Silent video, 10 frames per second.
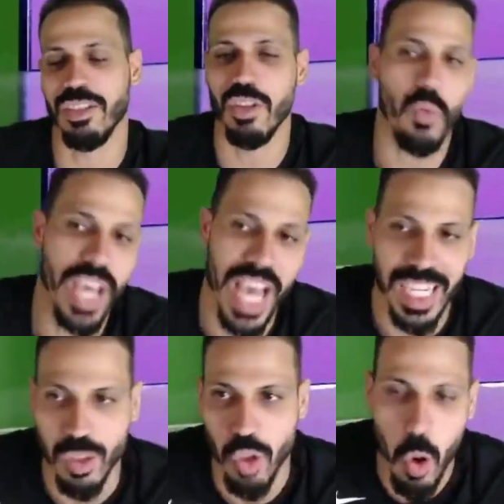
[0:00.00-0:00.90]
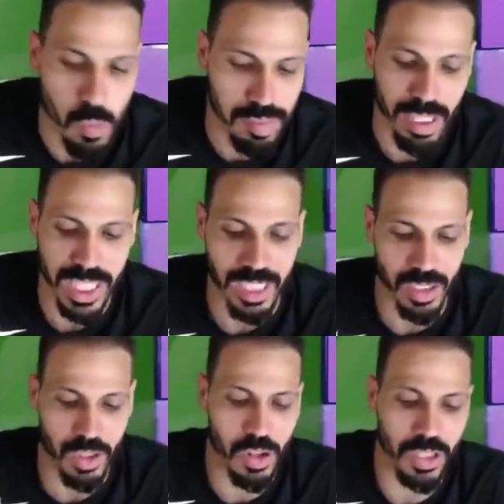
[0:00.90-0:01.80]
no way I don't play
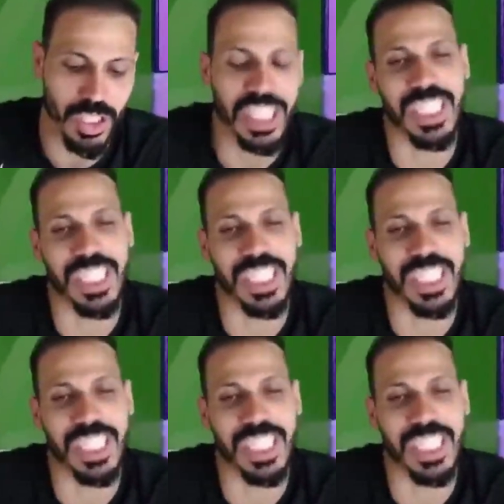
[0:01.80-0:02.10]
these cards, right?